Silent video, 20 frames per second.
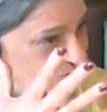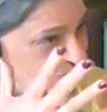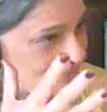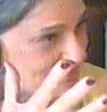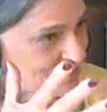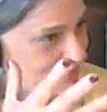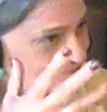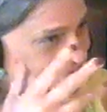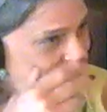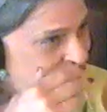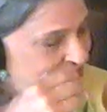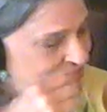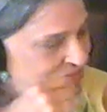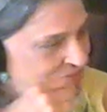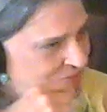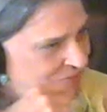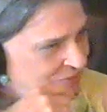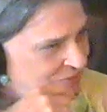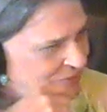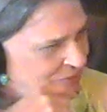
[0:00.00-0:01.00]

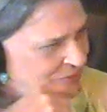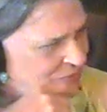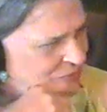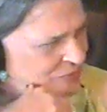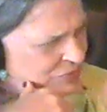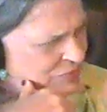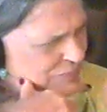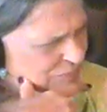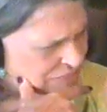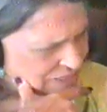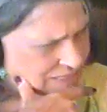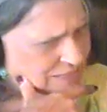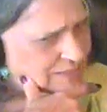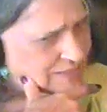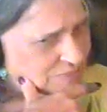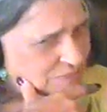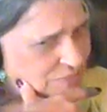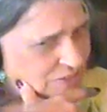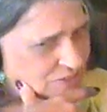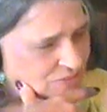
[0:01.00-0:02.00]
Organization for the
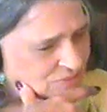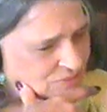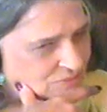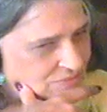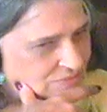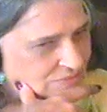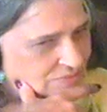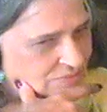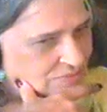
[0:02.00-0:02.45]
Repeal of Marijuana,